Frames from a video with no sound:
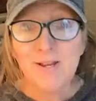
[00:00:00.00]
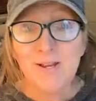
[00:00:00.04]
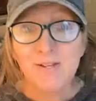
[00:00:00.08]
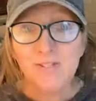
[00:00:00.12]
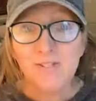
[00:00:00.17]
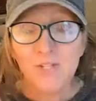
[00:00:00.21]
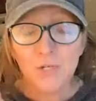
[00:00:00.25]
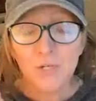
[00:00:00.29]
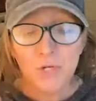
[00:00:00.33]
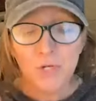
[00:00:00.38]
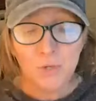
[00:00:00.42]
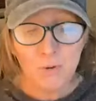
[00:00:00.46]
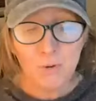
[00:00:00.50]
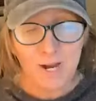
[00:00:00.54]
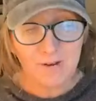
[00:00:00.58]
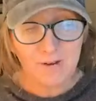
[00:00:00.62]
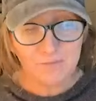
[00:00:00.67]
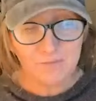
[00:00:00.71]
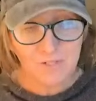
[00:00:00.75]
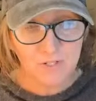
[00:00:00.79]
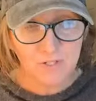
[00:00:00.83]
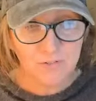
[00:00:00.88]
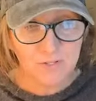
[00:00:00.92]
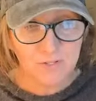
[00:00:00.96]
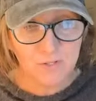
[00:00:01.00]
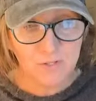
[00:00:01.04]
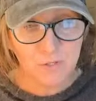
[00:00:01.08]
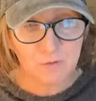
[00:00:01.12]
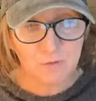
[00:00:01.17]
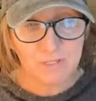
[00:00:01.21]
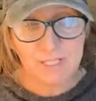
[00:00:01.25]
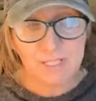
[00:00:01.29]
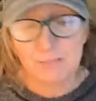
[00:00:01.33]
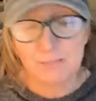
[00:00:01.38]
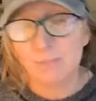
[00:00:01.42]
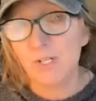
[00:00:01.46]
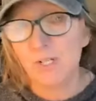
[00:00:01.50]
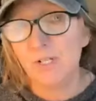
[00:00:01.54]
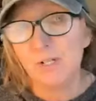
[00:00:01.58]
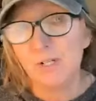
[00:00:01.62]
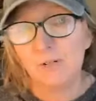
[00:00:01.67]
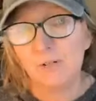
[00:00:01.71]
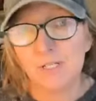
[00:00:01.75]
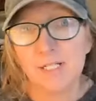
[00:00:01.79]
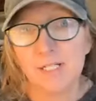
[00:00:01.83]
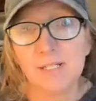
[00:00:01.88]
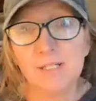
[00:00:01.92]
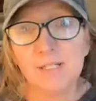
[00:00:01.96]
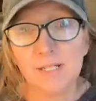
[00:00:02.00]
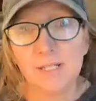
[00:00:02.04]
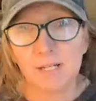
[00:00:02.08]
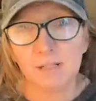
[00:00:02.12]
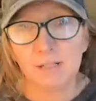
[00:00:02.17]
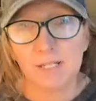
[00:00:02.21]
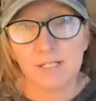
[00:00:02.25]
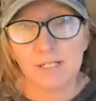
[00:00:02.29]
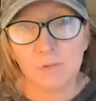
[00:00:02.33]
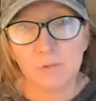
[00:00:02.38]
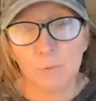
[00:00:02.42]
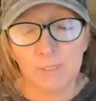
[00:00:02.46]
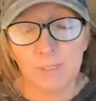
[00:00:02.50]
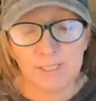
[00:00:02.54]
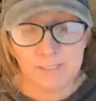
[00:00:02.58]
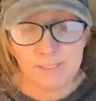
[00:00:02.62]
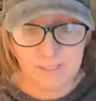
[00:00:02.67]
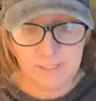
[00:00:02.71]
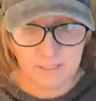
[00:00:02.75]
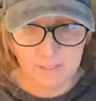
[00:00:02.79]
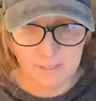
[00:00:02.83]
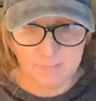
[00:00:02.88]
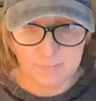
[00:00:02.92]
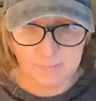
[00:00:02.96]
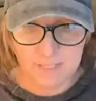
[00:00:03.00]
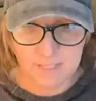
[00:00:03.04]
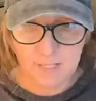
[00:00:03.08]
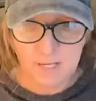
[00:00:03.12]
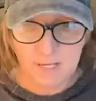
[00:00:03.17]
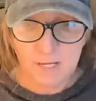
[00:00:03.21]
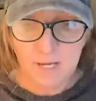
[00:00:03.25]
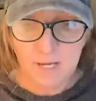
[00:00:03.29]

So you have to use authority, but you don't need to say it like 20 times.